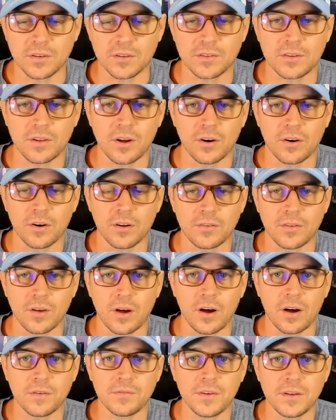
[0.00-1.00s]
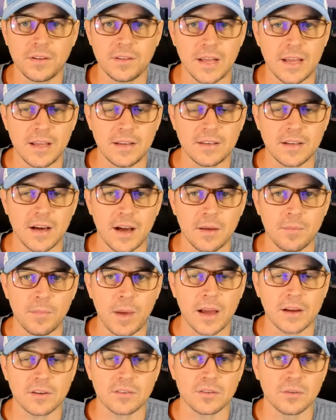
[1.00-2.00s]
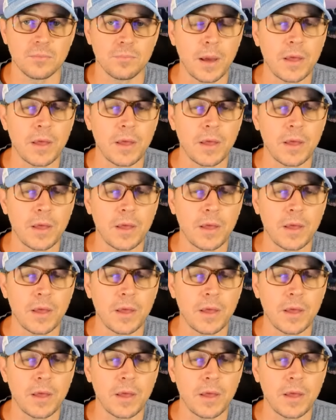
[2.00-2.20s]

to start us off daytime action.